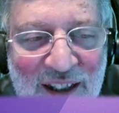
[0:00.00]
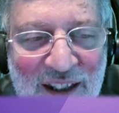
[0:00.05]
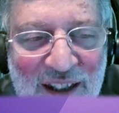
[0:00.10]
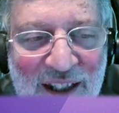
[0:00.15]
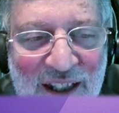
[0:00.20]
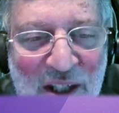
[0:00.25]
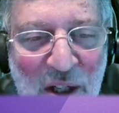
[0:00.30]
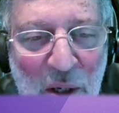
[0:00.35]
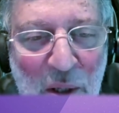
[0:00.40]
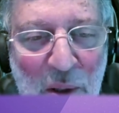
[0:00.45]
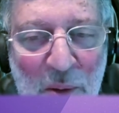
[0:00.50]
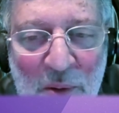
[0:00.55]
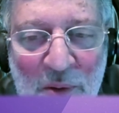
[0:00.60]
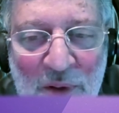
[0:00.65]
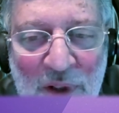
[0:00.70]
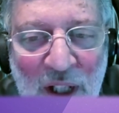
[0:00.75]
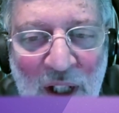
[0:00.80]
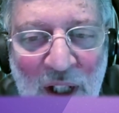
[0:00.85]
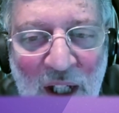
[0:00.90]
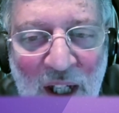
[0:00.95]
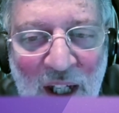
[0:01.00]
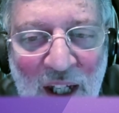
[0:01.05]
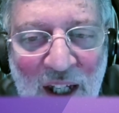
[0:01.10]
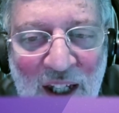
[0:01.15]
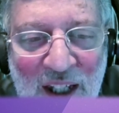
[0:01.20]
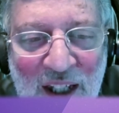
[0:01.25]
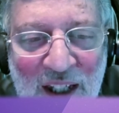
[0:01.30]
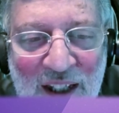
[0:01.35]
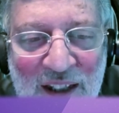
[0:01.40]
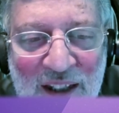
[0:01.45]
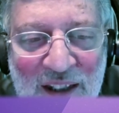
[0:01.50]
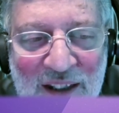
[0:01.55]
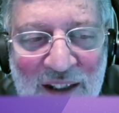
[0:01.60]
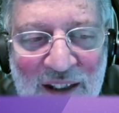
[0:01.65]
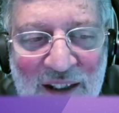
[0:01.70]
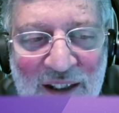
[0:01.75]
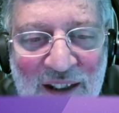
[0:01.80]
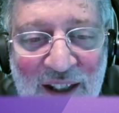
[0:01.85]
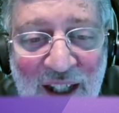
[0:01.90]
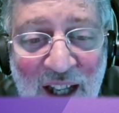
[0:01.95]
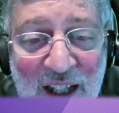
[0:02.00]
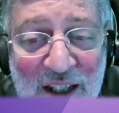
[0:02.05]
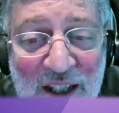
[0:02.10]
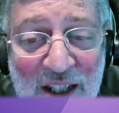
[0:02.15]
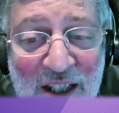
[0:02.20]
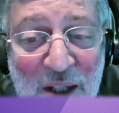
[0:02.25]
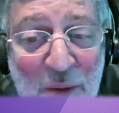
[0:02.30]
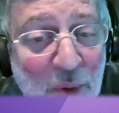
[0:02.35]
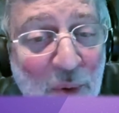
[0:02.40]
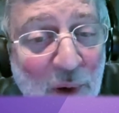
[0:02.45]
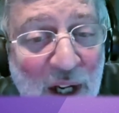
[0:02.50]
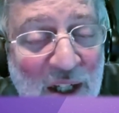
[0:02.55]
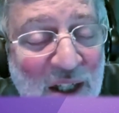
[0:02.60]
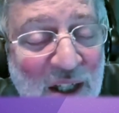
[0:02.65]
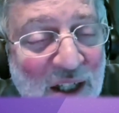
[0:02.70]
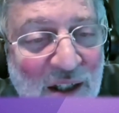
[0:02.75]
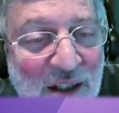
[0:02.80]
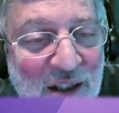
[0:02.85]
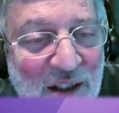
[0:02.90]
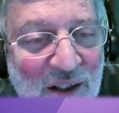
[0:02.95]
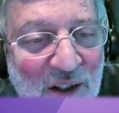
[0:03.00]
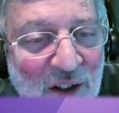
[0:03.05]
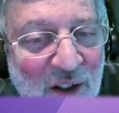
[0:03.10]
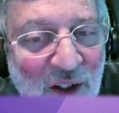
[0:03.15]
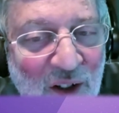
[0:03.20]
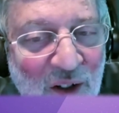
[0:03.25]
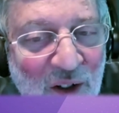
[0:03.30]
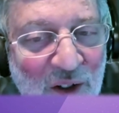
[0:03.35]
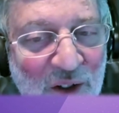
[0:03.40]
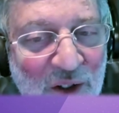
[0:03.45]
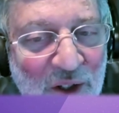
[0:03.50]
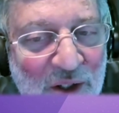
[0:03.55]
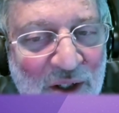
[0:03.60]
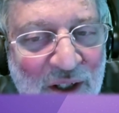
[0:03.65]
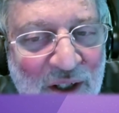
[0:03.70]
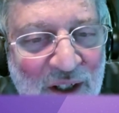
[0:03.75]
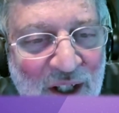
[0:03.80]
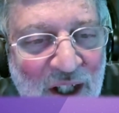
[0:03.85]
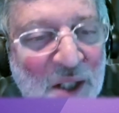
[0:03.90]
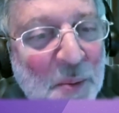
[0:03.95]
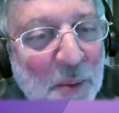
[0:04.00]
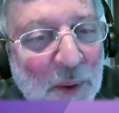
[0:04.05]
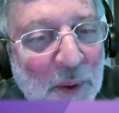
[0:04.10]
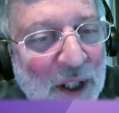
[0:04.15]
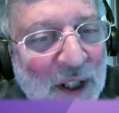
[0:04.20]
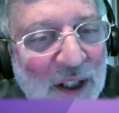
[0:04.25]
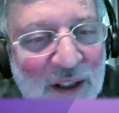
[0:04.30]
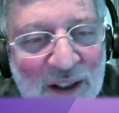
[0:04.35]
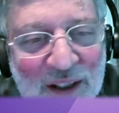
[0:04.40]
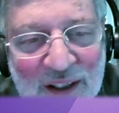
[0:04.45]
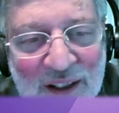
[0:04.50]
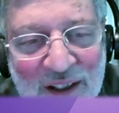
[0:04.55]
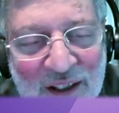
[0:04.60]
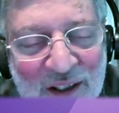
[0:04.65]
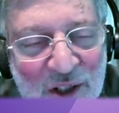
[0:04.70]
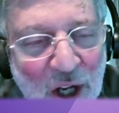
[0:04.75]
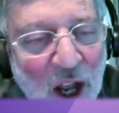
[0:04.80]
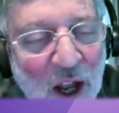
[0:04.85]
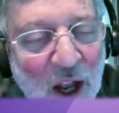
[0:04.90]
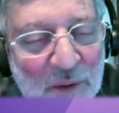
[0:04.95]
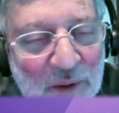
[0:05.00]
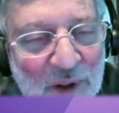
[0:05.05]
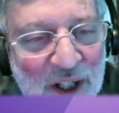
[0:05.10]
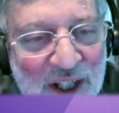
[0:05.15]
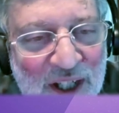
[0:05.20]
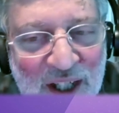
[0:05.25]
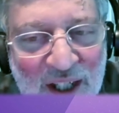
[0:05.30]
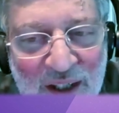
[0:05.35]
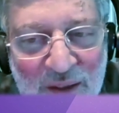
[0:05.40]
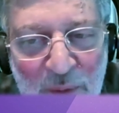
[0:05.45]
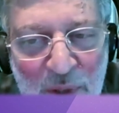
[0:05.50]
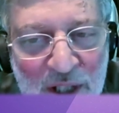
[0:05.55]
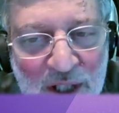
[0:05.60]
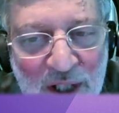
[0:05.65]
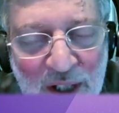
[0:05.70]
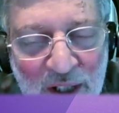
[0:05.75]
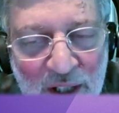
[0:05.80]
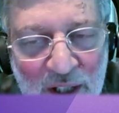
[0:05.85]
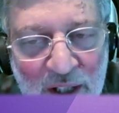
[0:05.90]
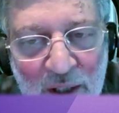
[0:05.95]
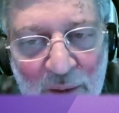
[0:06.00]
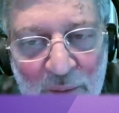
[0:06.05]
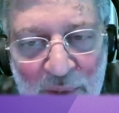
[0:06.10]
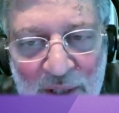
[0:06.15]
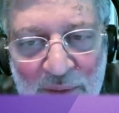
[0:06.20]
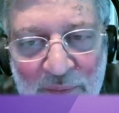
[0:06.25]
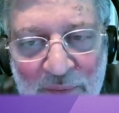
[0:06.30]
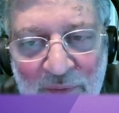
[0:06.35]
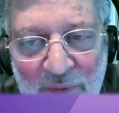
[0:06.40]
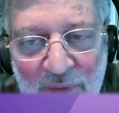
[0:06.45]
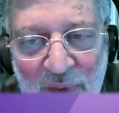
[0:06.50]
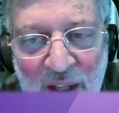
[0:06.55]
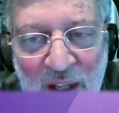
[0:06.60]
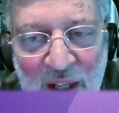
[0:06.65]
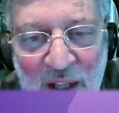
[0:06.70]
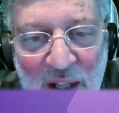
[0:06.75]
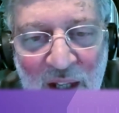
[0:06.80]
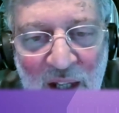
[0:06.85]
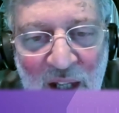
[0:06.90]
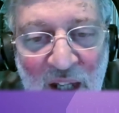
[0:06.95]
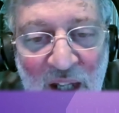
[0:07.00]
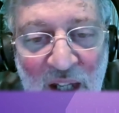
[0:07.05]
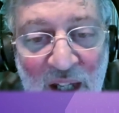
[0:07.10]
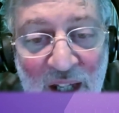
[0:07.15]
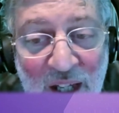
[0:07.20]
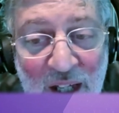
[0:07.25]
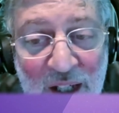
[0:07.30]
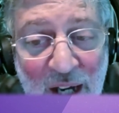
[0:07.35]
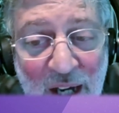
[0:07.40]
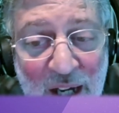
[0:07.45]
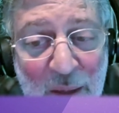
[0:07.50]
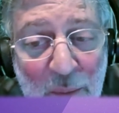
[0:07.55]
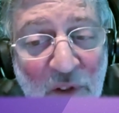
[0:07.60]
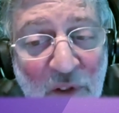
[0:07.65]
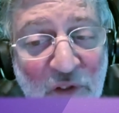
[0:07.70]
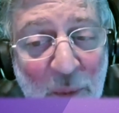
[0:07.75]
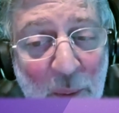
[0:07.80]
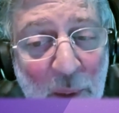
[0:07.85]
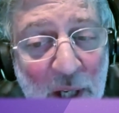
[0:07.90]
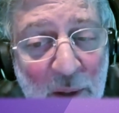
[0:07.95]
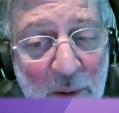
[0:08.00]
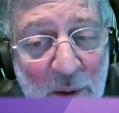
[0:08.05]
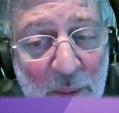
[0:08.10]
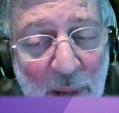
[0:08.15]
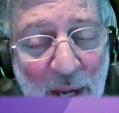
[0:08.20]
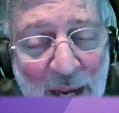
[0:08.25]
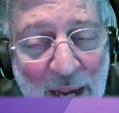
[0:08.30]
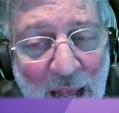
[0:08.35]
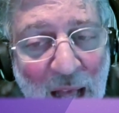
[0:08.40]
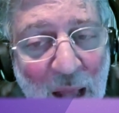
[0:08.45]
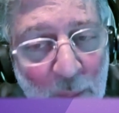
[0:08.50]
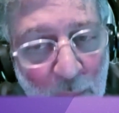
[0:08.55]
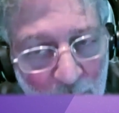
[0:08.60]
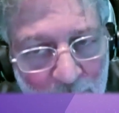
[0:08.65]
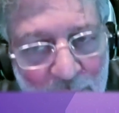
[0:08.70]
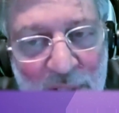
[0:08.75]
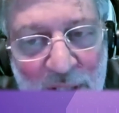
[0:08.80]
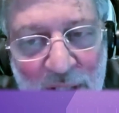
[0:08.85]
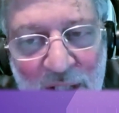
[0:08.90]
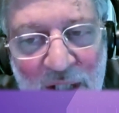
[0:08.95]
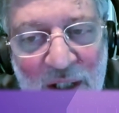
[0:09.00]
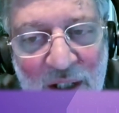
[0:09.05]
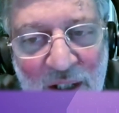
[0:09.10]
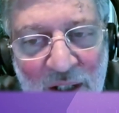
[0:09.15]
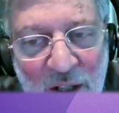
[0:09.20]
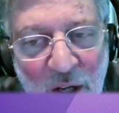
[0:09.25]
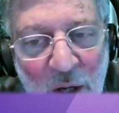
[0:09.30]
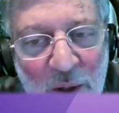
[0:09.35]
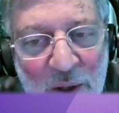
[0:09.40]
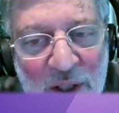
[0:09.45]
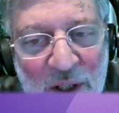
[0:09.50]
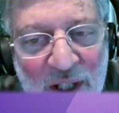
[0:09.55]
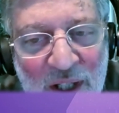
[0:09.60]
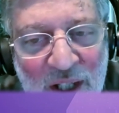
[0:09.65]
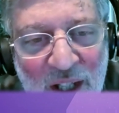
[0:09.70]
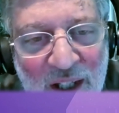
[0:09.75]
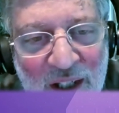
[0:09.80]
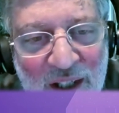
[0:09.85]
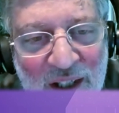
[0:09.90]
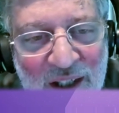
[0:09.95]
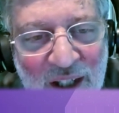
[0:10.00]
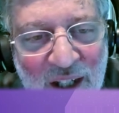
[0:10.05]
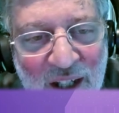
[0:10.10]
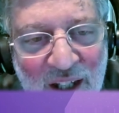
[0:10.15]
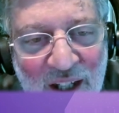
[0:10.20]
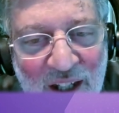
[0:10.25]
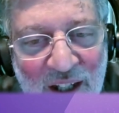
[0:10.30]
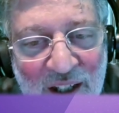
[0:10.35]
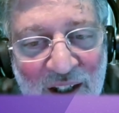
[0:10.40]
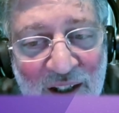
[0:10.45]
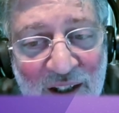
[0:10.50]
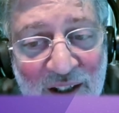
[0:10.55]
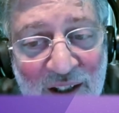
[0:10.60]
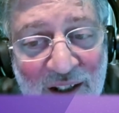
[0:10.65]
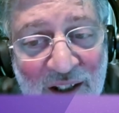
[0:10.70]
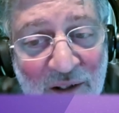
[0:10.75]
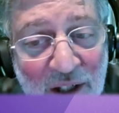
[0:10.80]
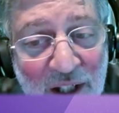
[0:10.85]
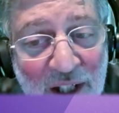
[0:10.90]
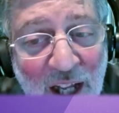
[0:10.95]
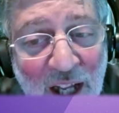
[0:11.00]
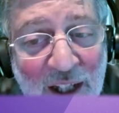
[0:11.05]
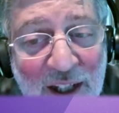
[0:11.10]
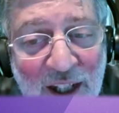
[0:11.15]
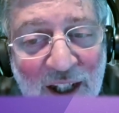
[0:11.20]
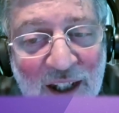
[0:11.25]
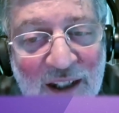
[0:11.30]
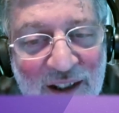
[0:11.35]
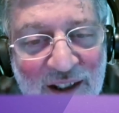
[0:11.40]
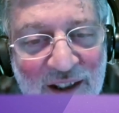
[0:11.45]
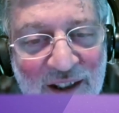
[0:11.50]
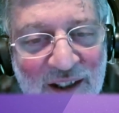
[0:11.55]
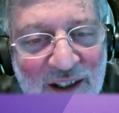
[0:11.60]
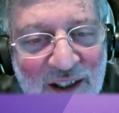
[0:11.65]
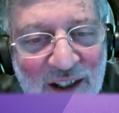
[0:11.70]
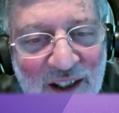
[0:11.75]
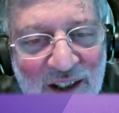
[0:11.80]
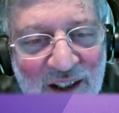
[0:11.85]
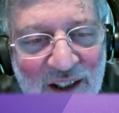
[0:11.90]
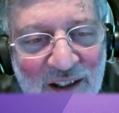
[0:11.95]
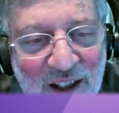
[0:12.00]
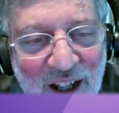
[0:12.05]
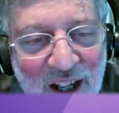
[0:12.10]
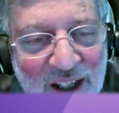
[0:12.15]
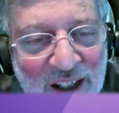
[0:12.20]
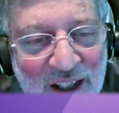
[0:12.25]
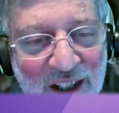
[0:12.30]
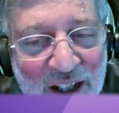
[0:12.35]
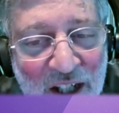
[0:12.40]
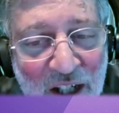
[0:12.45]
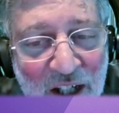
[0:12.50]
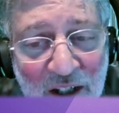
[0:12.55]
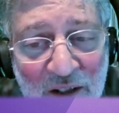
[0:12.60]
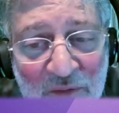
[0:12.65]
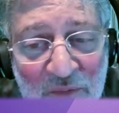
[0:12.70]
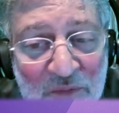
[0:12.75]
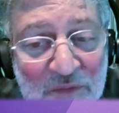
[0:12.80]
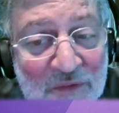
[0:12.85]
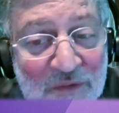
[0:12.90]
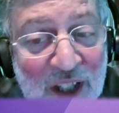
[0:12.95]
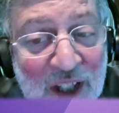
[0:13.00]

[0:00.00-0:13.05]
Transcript: so I just embraced all those disparate genres and musical idioms. And anyone familiar with my albums knows that they're eclectic. You're likely to hear,